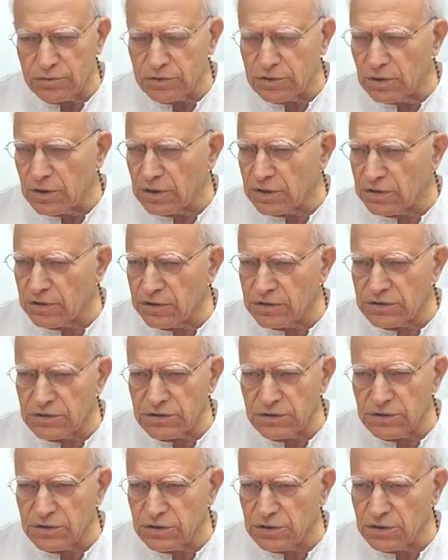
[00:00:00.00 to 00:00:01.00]
with
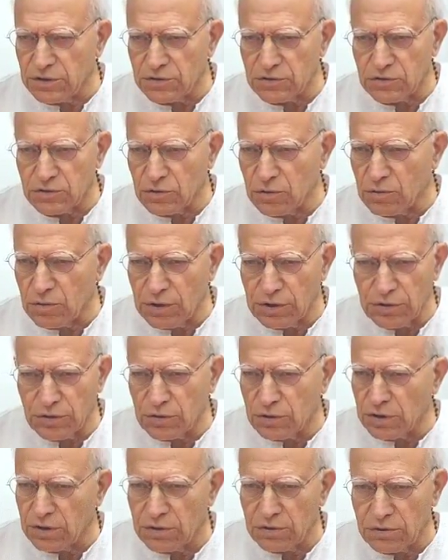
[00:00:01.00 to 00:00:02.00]
electricity and so on.
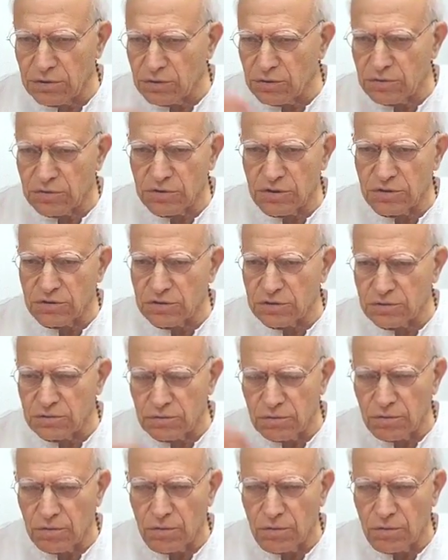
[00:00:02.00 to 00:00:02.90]
You can use this